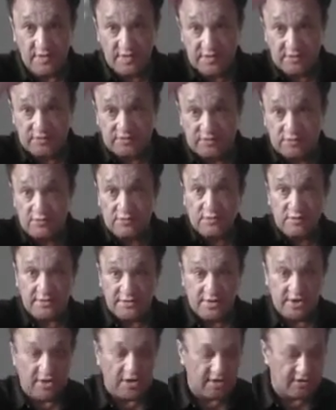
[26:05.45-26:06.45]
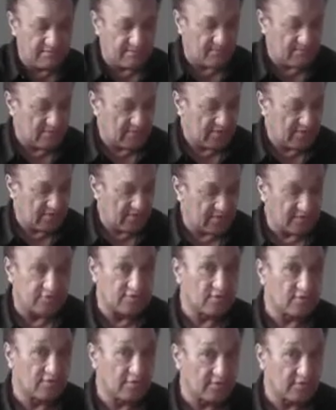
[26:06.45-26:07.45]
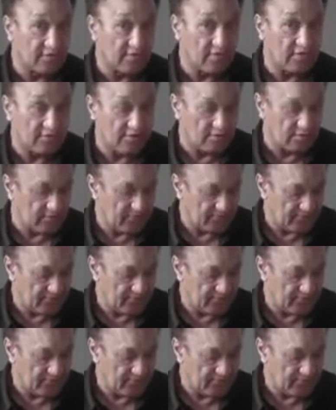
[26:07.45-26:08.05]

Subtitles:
it's all online, it's all on Google.